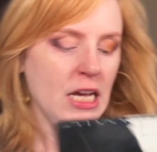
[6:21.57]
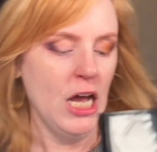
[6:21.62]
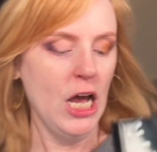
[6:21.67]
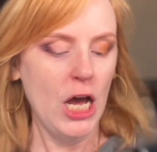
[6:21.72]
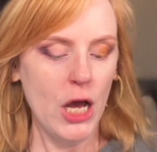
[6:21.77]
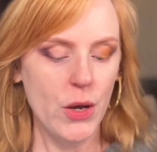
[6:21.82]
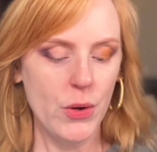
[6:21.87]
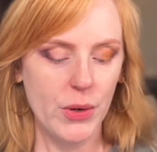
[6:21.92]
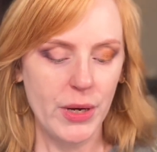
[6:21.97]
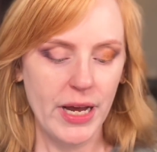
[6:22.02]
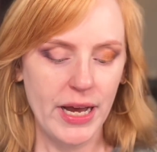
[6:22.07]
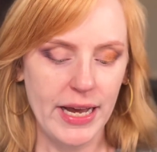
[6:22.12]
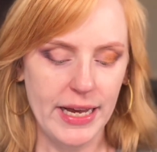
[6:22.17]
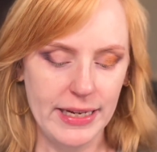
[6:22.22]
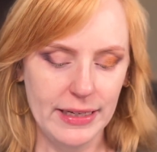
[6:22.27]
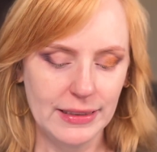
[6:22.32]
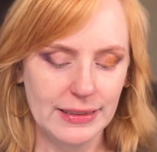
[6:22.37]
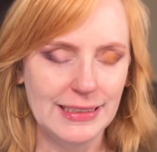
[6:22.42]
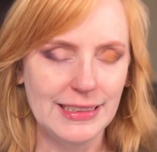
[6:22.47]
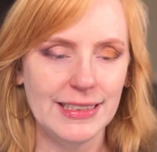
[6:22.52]
okay,
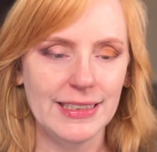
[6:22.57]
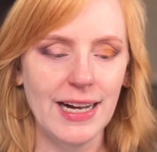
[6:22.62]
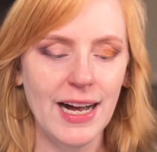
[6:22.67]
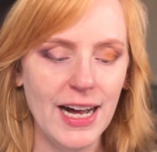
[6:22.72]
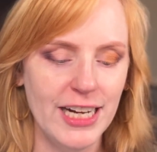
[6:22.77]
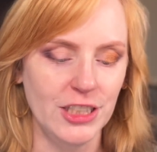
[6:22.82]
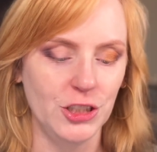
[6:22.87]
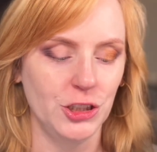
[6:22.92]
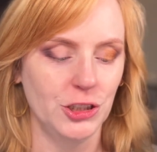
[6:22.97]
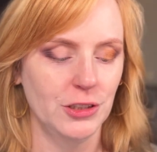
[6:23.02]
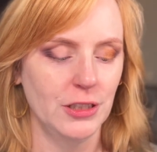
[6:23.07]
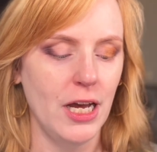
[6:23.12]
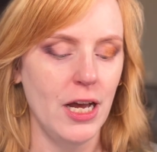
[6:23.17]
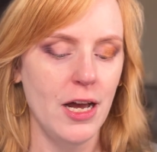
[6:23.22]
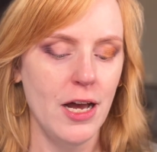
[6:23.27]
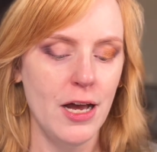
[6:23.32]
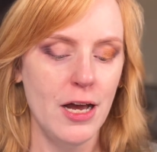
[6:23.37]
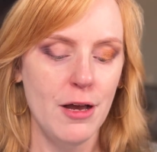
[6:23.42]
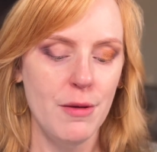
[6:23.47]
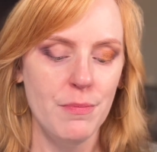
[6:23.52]
gosh,
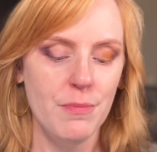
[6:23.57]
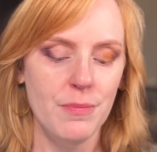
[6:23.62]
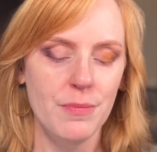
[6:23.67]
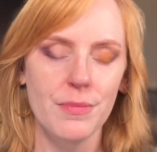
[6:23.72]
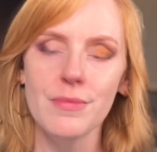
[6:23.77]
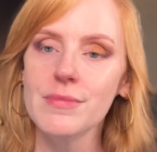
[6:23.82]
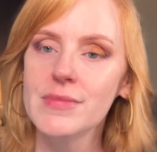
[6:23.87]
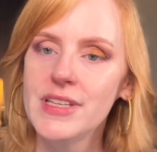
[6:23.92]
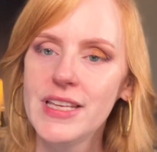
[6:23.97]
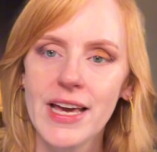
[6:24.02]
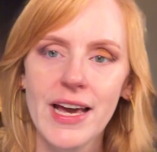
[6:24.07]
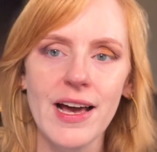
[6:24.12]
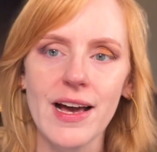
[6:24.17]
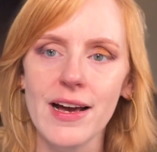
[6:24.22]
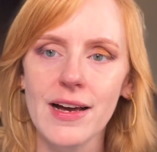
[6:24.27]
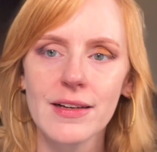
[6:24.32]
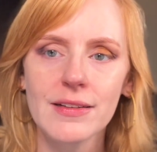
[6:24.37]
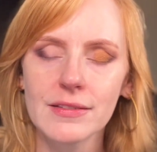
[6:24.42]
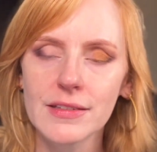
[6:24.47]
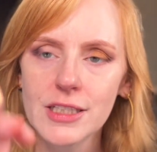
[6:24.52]
yeah,
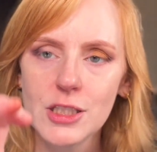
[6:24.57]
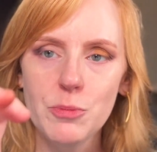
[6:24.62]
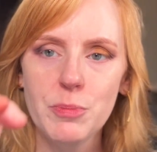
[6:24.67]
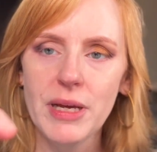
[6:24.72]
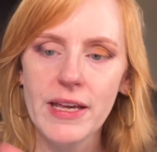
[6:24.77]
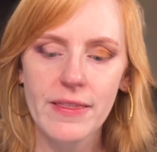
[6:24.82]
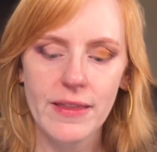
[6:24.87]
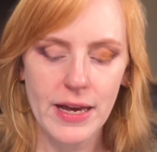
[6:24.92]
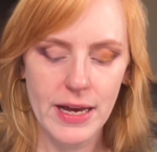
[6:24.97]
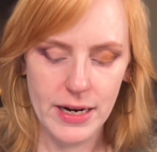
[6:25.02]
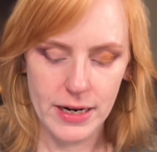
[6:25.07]
let's pick that